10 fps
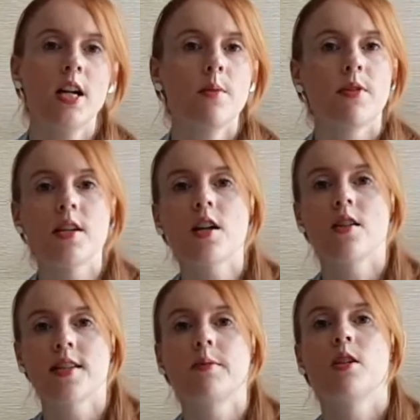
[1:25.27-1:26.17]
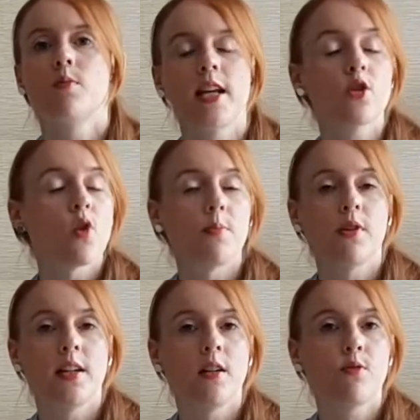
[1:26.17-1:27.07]
but this concept can be
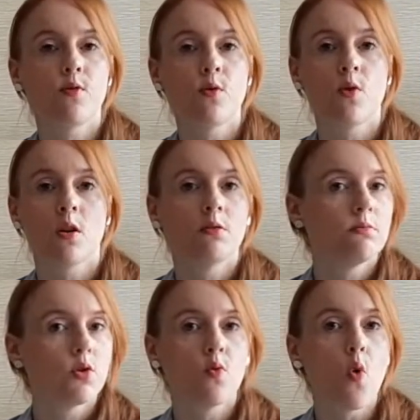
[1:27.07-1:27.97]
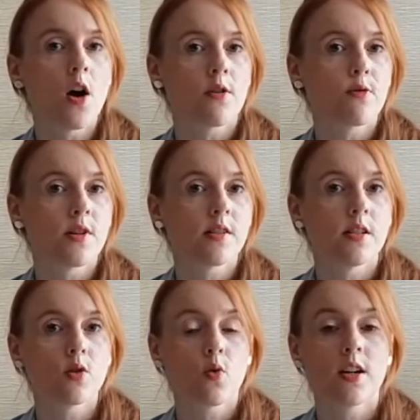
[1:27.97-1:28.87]
extrapolated for, to water, for
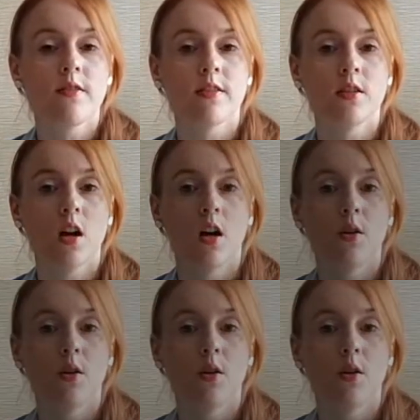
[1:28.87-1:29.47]
instance, or even uh,